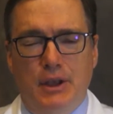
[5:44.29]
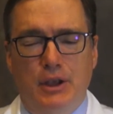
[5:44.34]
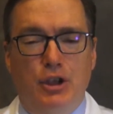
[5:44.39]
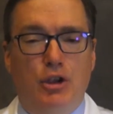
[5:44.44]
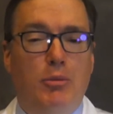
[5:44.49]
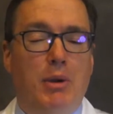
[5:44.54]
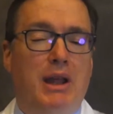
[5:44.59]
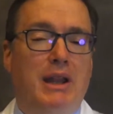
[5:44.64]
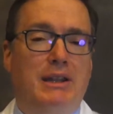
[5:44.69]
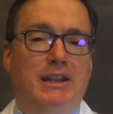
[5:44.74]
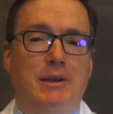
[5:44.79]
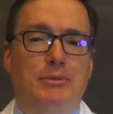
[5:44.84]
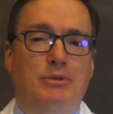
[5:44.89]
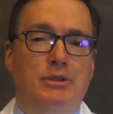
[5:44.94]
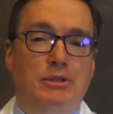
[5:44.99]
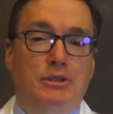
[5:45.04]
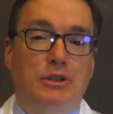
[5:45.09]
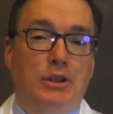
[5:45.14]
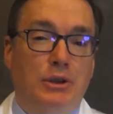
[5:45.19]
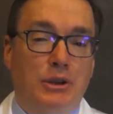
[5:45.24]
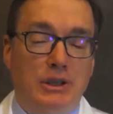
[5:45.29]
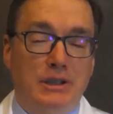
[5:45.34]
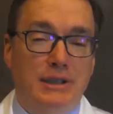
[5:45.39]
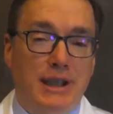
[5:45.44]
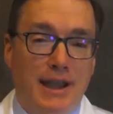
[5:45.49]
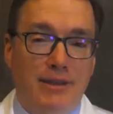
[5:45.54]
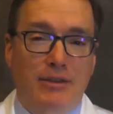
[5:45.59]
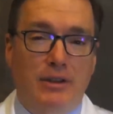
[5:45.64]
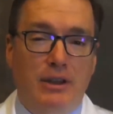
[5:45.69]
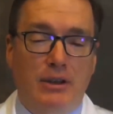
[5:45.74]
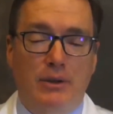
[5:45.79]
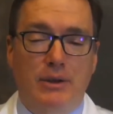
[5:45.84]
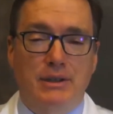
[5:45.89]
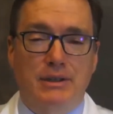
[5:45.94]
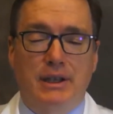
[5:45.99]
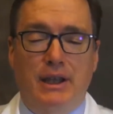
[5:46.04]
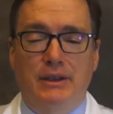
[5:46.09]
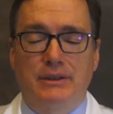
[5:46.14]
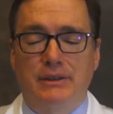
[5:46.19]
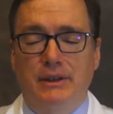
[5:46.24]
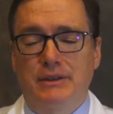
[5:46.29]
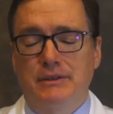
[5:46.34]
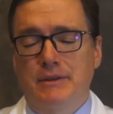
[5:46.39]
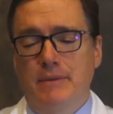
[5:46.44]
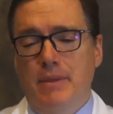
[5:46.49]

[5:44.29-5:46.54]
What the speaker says: Your body temperature is 37 degrees Celsius.